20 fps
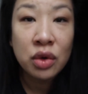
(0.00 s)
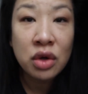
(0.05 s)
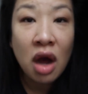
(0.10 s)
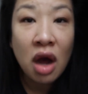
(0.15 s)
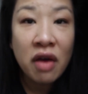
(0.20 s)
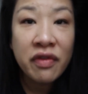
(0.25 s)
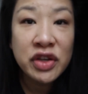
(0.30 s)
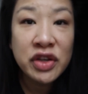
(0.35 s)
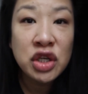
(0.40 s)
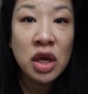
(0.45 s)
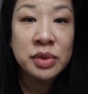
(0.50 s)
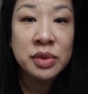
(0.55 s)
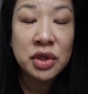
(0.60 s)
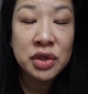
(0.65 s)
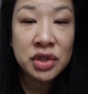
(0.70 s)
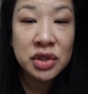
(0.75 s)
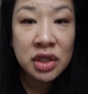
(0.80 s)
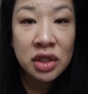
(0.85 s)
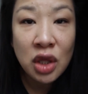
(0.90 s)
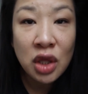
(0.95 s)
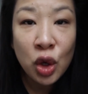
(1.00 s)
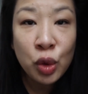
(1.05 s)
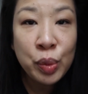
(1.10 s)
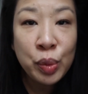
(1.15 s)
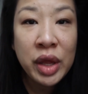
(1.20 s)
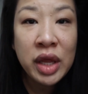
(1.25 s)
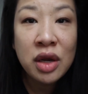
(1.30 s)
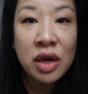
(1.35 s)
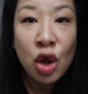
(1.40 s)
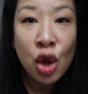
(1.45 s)
Coffee shops are still
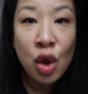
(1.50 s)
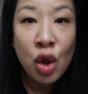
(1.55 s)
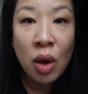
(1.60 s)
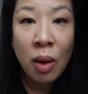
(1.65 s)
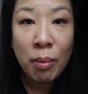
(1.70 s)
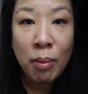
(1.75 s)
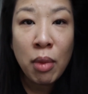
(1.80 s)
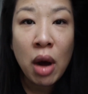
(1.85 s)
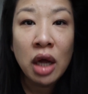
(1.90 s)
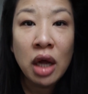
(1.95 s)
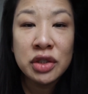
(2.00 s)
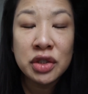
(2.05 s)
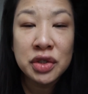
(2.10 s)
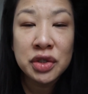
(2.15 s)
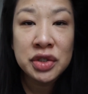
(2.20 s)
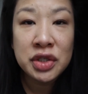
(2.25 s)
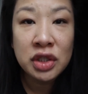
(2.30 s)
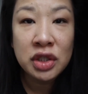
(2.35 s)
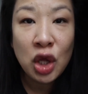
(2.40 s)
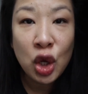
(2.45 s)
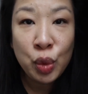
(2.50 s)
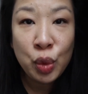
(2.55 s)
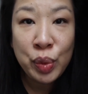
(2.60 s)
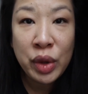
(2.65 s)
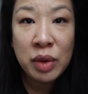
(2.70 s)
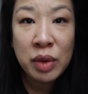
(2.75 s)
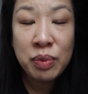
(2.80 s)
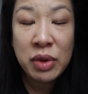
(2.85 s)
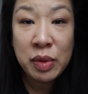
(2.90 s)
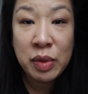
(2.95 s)
open, malls are still
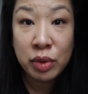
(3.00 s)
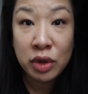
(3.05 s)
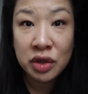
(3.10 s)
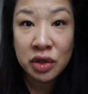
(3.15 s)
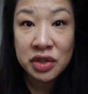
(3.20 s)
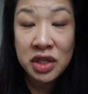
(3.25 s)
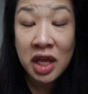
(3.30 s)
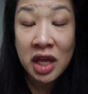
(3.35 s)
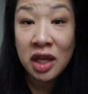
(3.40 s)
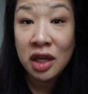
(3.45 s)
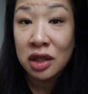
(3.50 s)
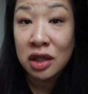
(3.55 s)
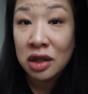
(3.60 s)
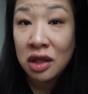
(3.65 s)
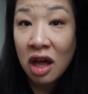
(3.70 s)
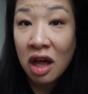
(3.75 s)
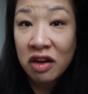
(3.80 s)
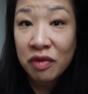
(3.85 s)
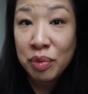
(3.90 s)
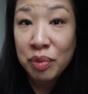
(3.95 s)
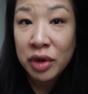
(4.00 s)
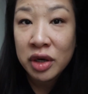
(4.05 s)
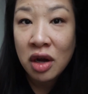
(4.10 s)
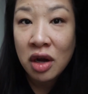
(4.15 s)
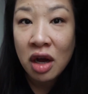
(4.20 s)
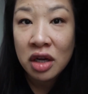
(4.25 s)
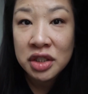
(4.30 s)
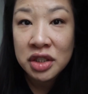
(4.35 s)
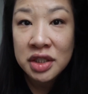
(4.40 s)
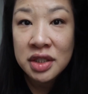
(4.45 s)
open, people are taking a lot of
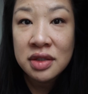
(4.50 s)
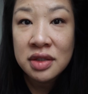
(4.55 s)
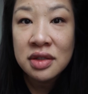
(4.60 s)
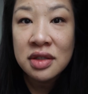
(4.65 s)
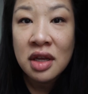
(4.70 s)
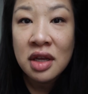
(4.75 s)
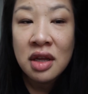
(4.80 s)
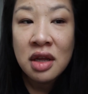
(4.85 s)
precautions,